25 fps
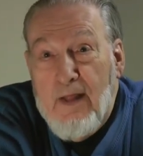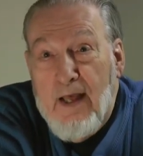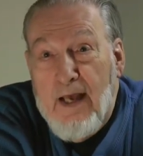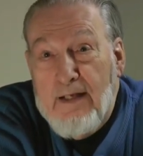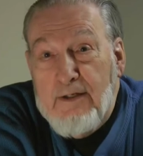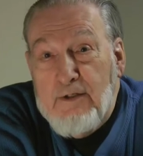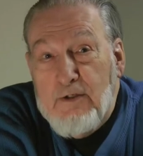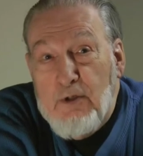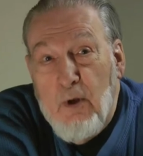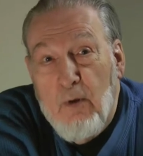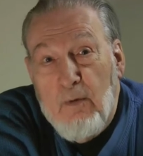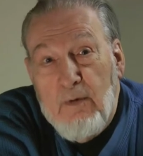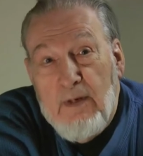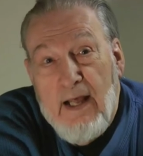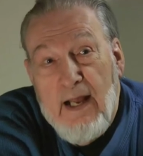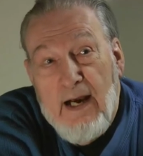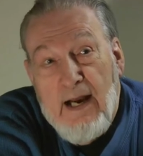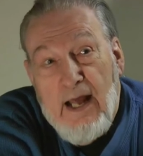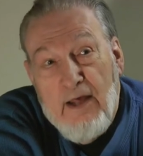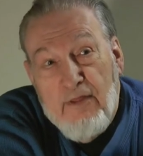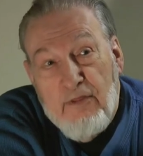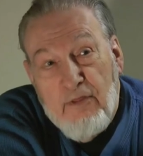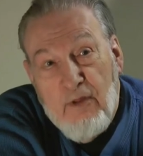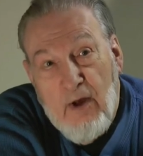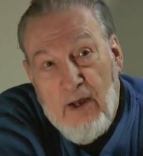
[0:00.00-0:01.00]
I told that
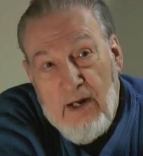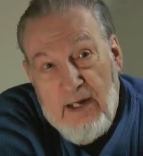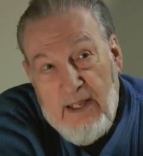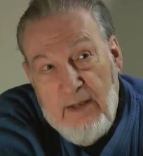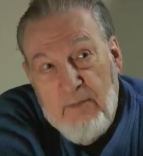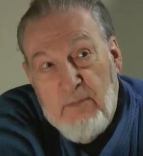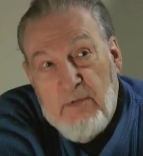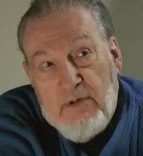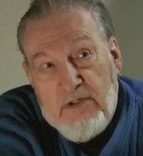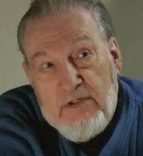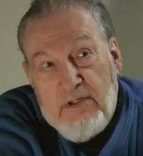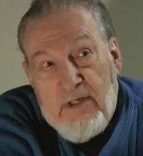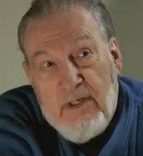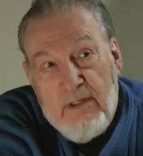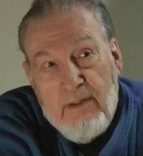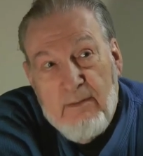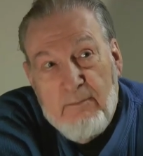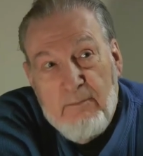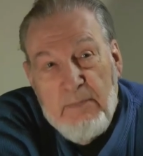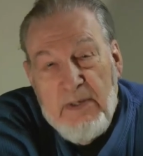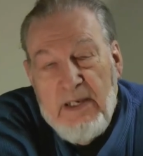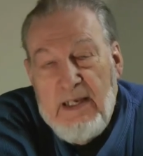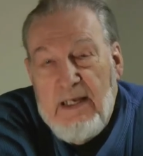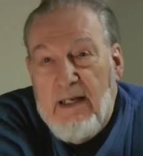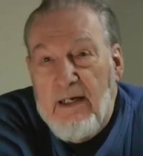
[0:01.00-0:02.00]
I thought he was
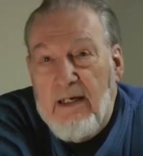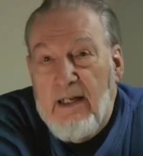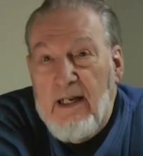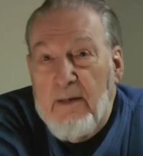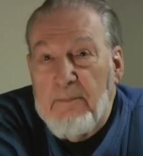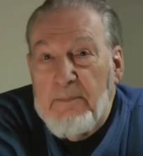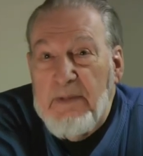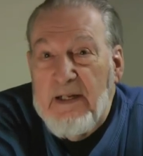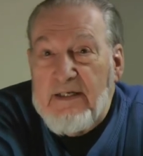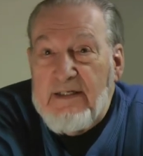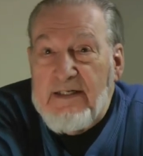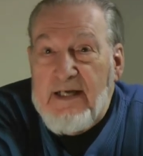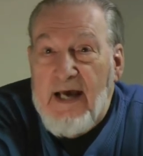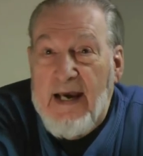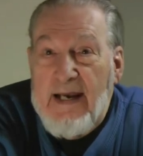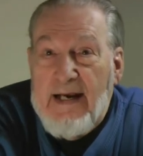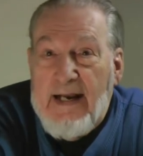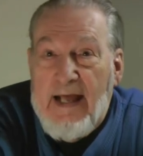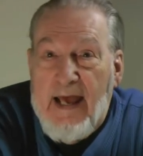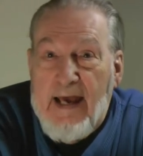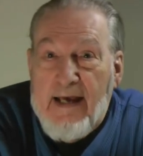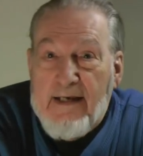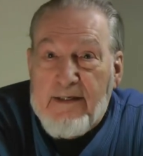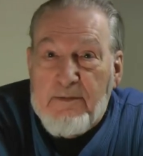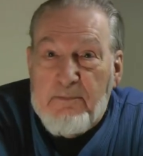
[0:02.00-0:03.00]
being a little bit
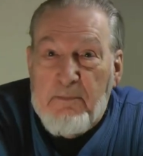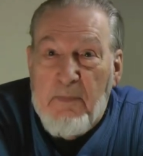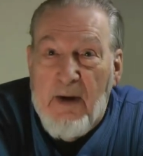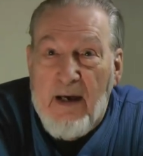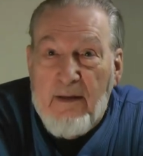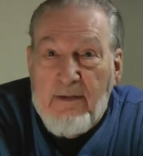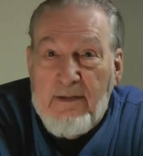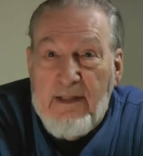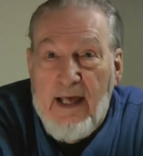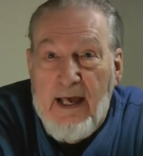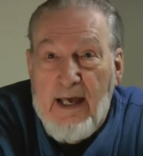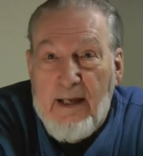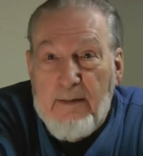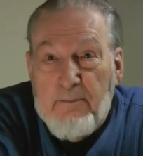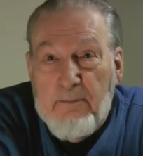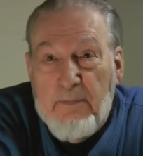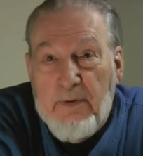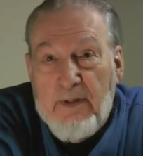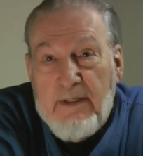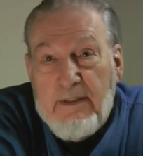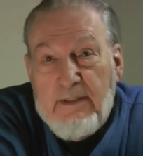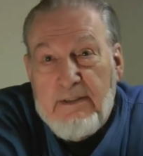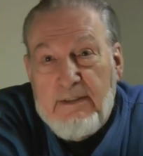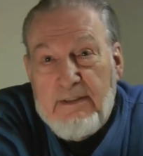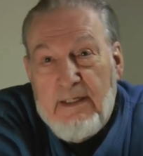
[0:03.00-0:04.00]
tight-ass about that,
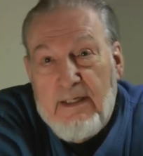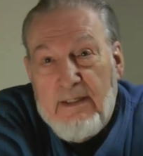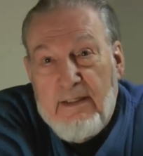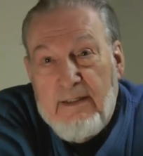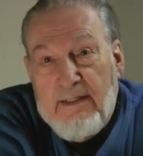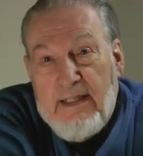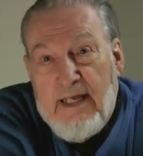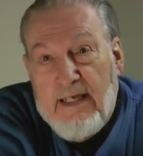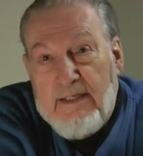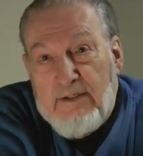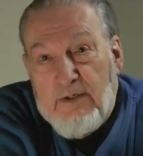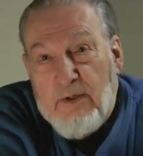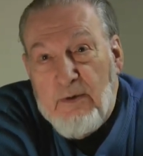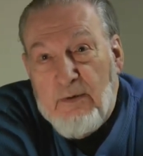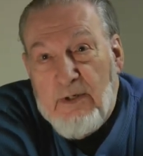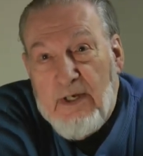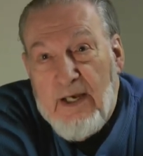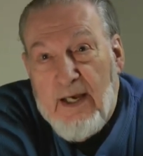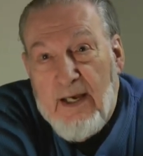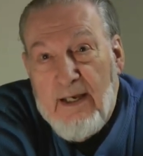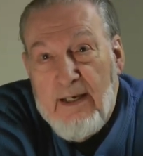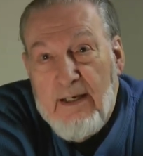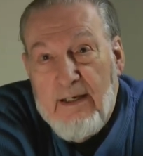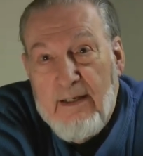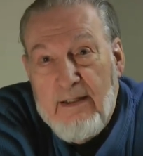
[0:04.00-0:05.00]
but that's
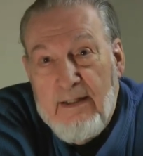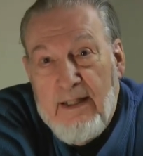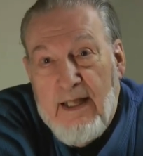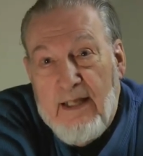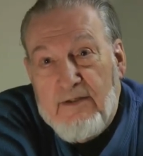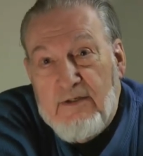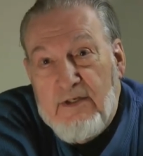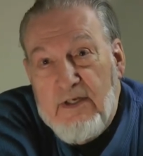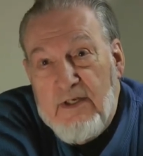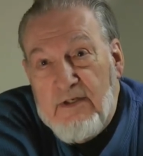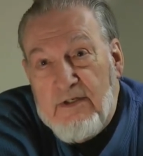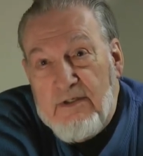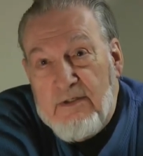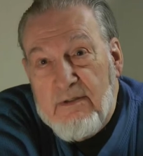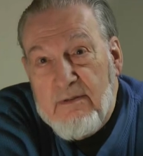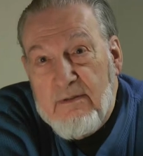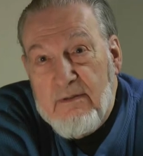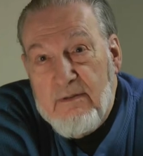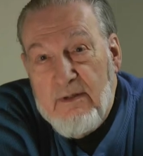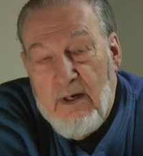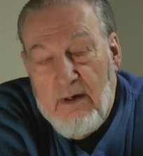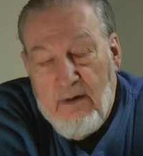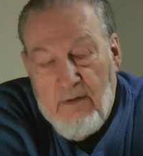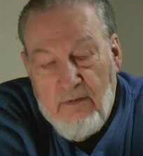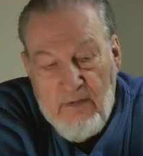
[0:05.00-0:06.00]
okay. That's his,
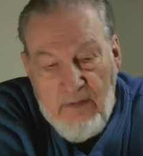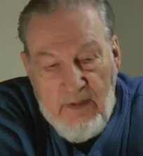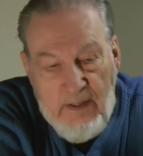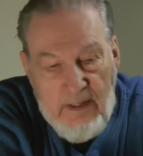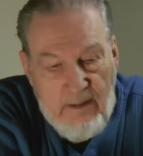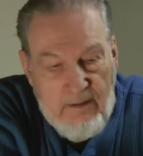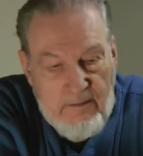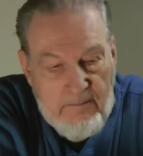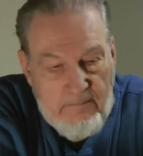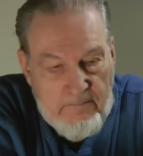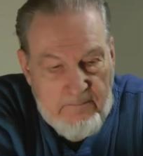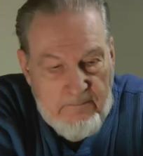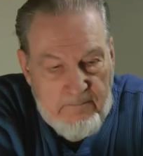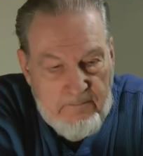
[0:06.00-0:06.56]
thing.